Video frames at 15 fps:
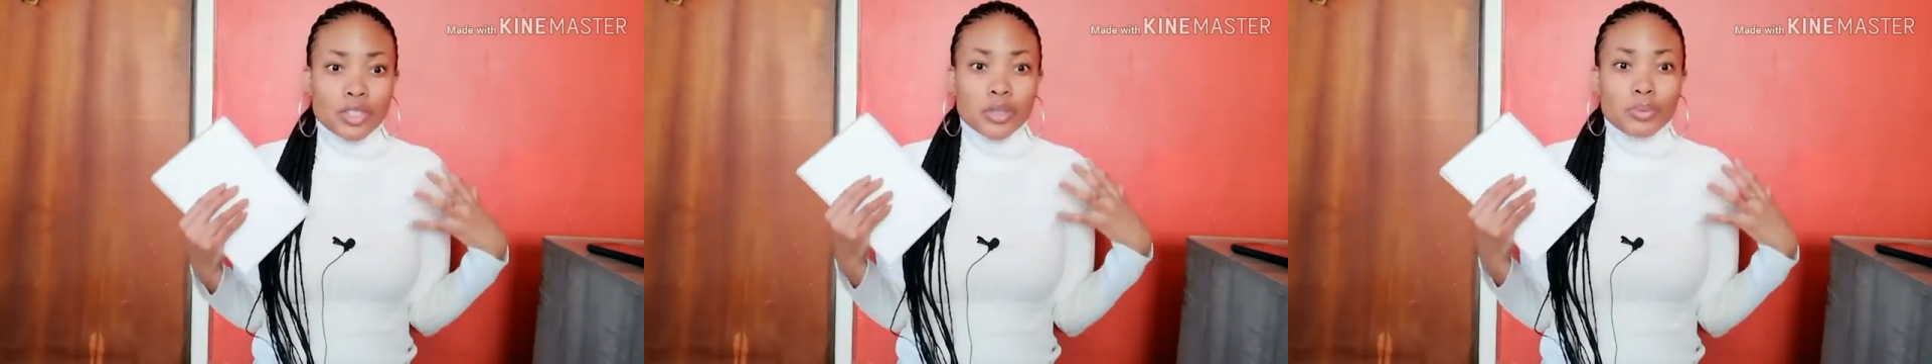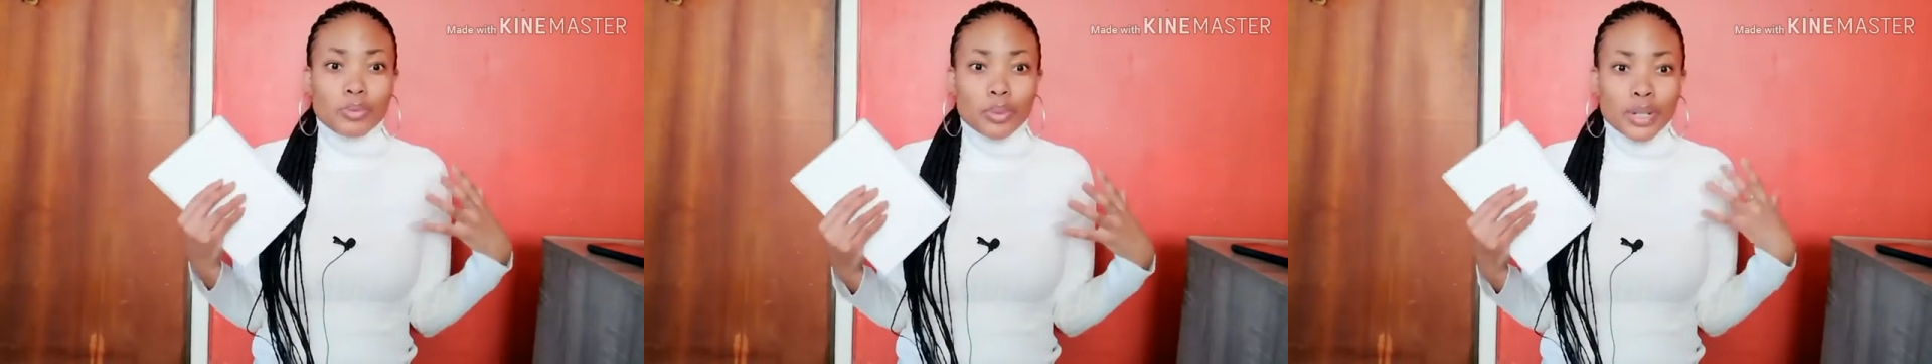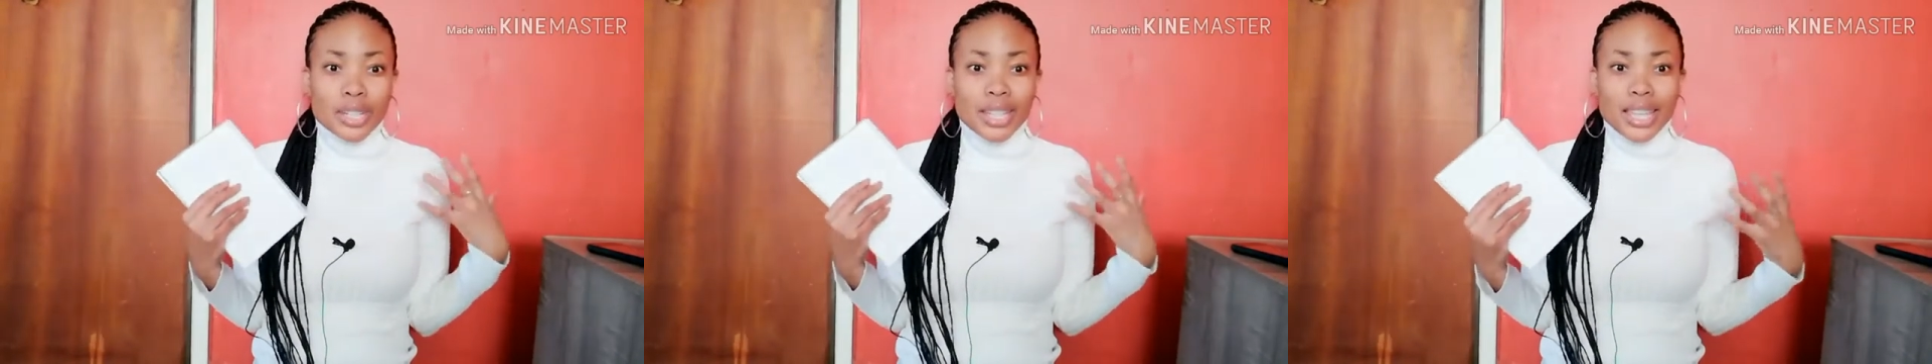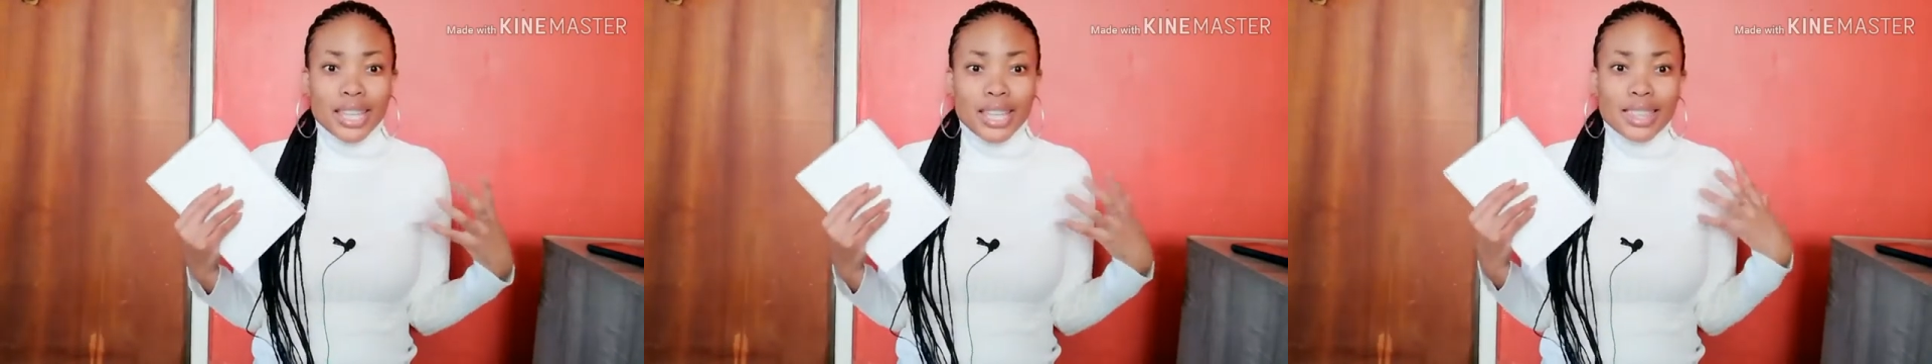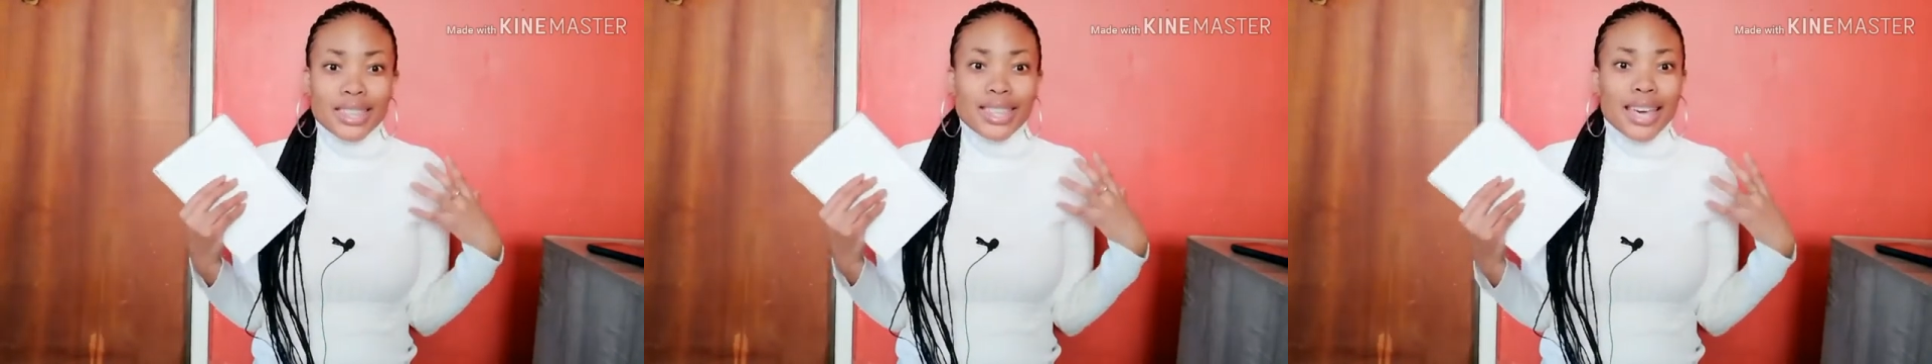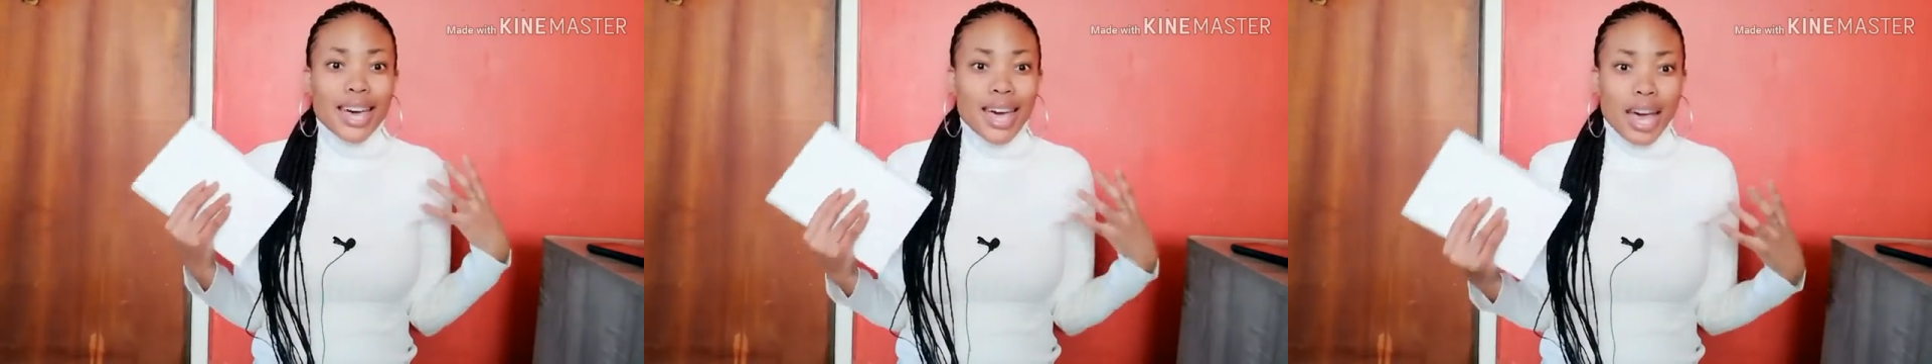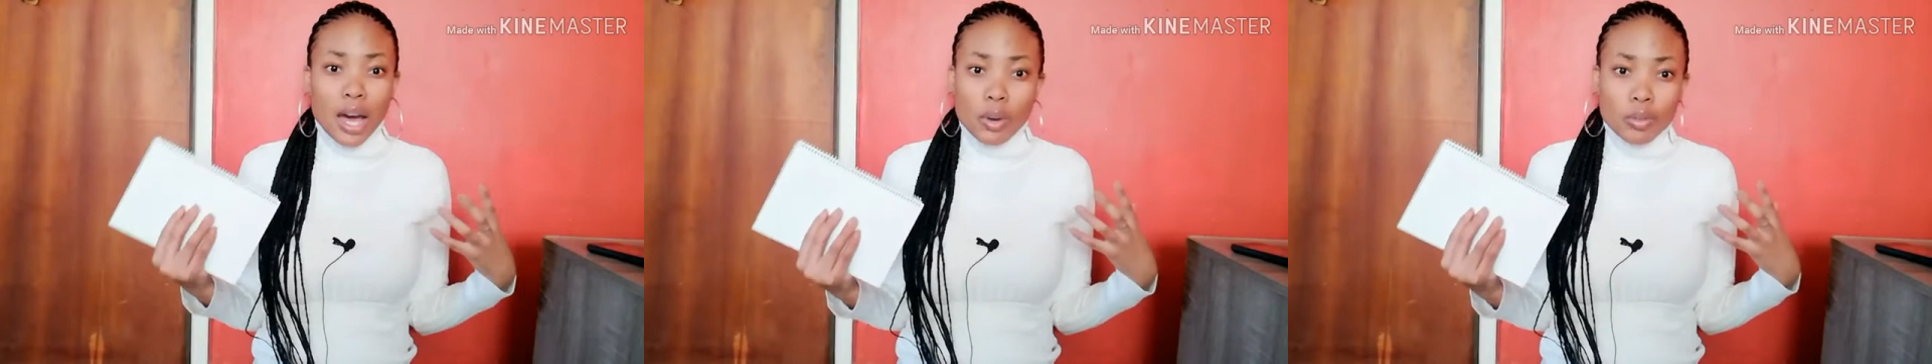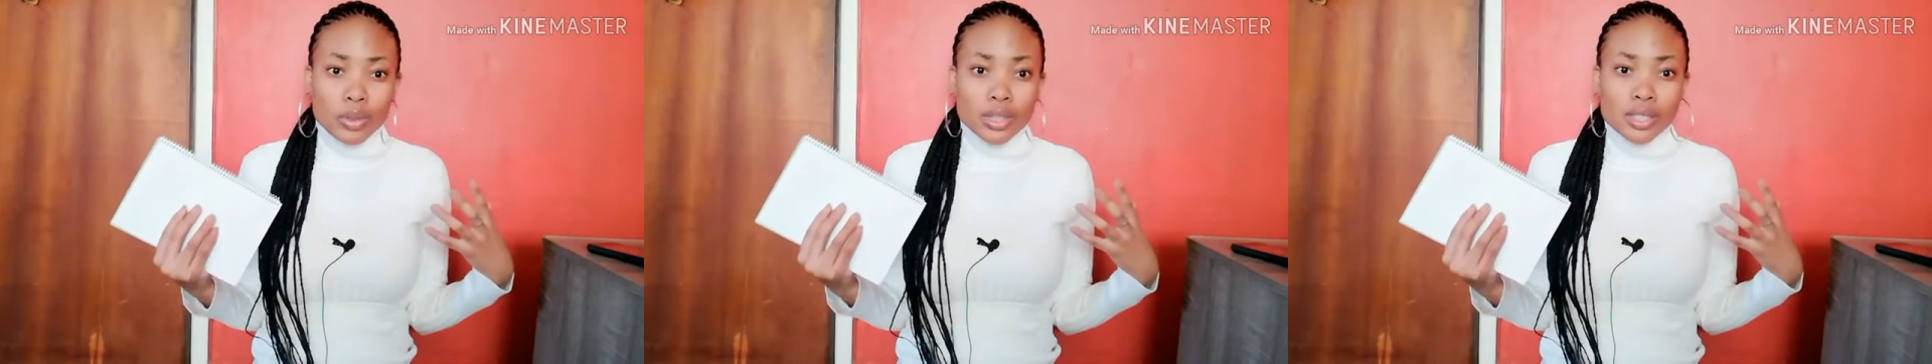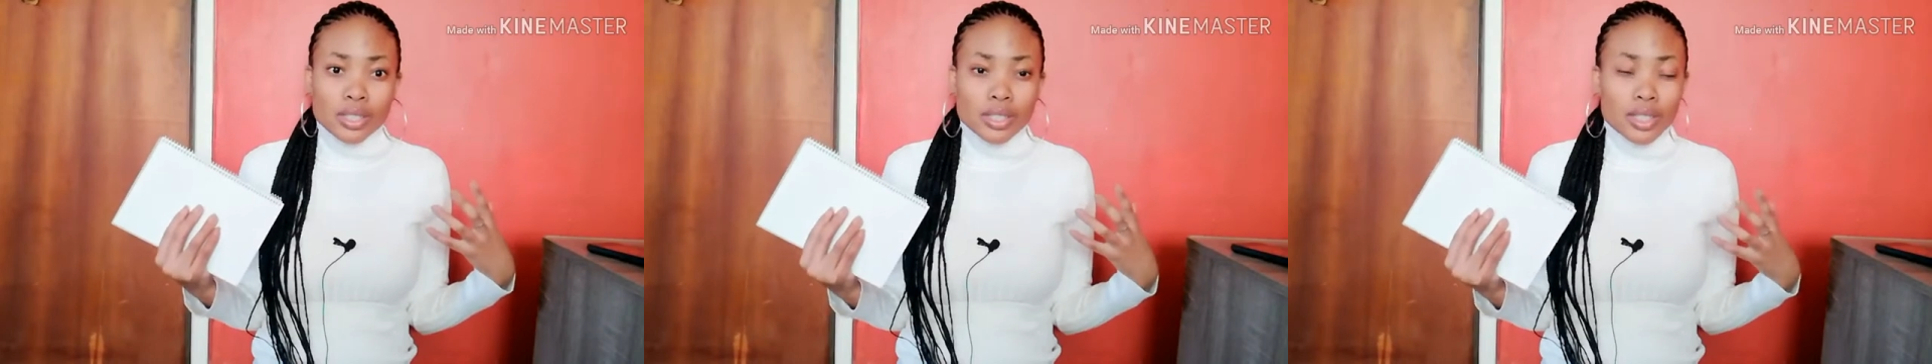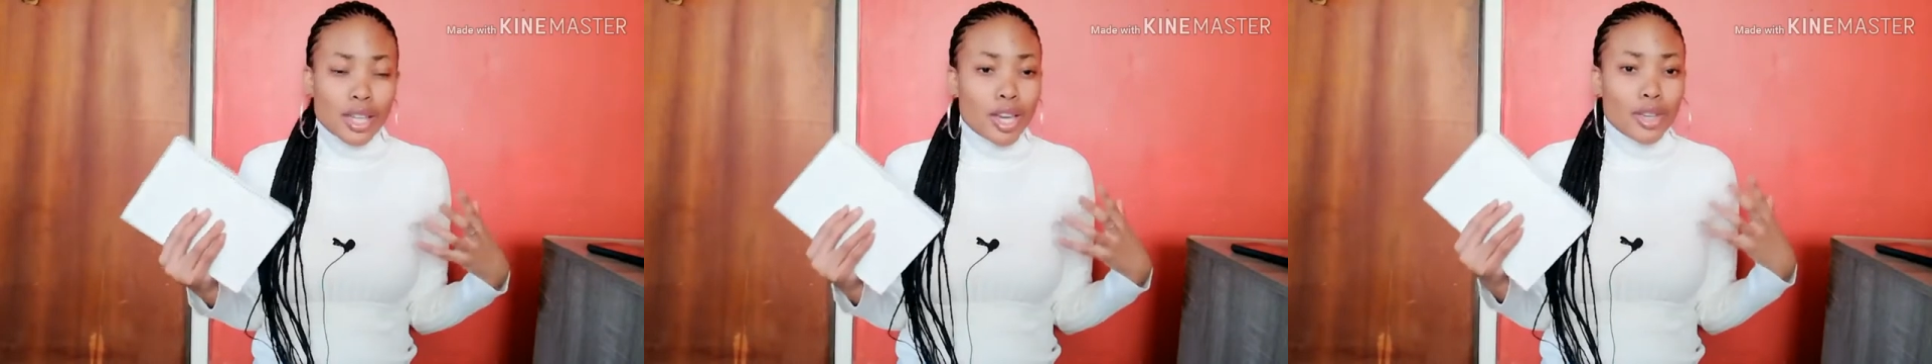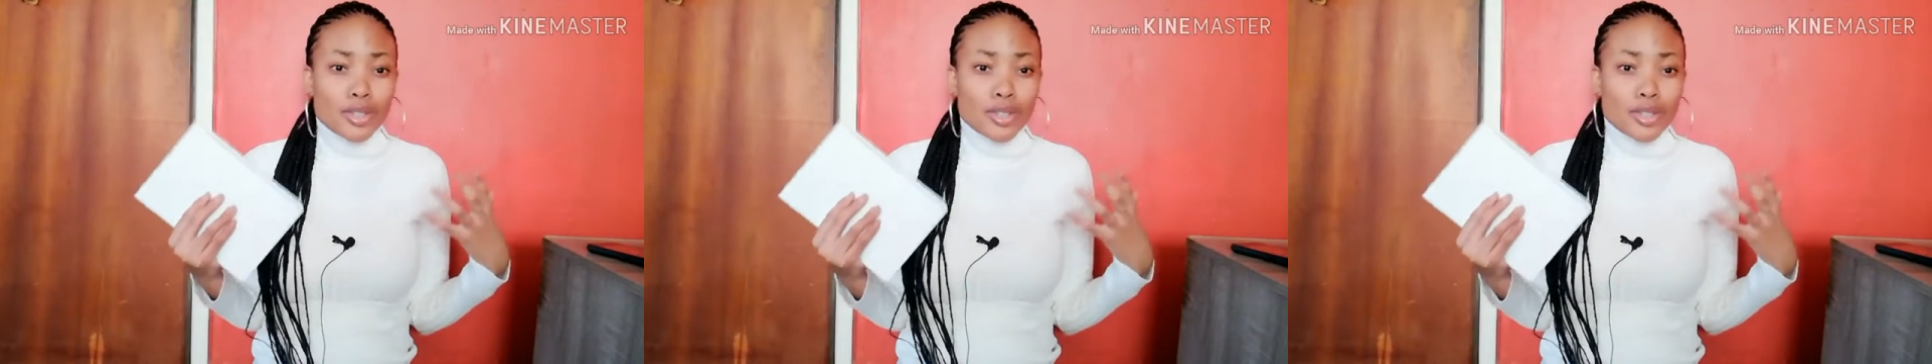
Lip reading: to put in the hours.